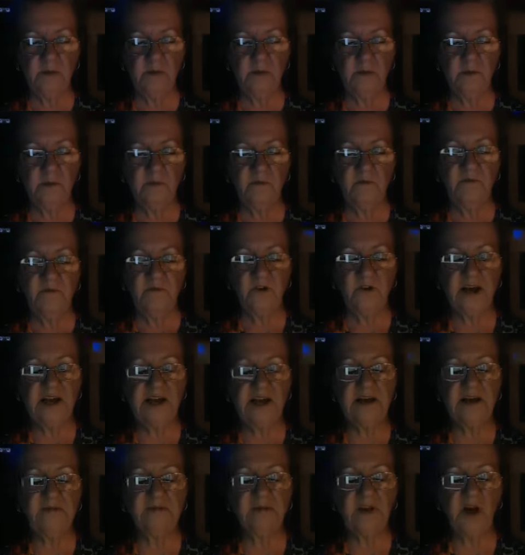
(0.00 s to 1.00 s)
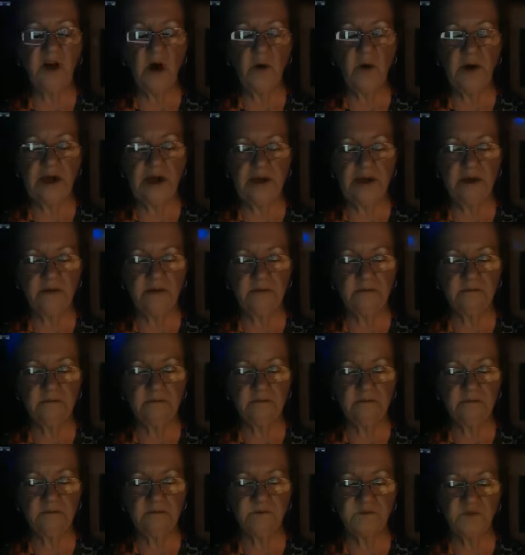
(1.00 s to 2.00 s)
freely floating
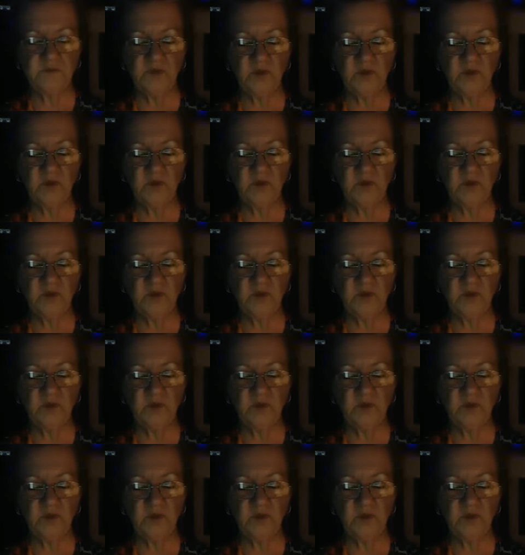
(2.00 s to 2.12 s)
through the